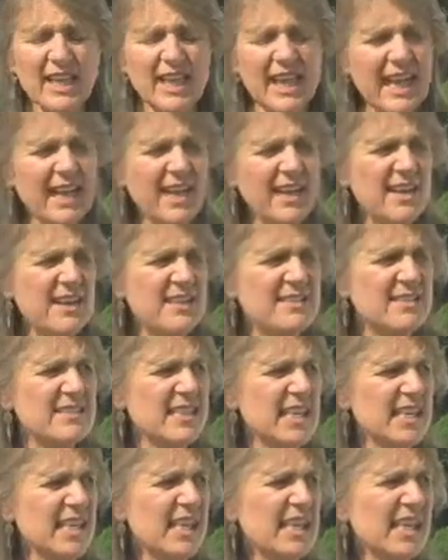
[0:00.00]
and
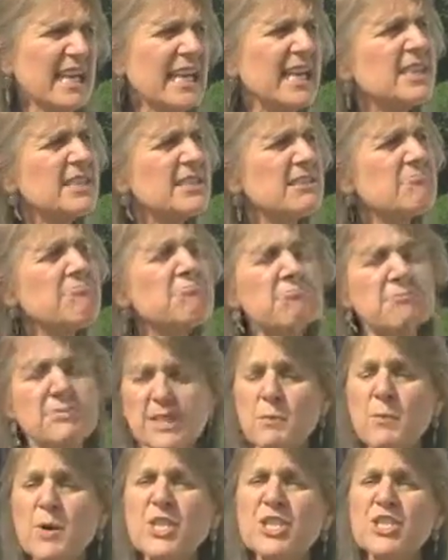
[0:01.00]
it's
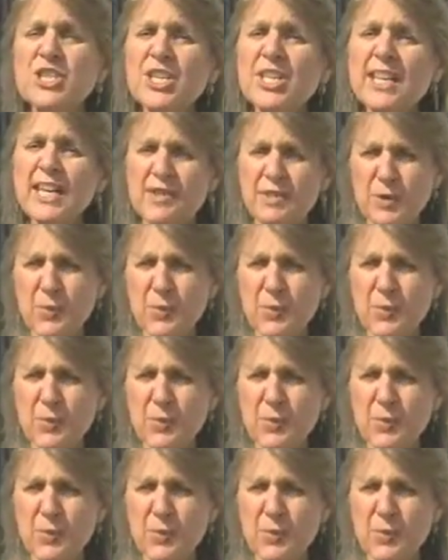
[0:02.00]
somewhat chilly in the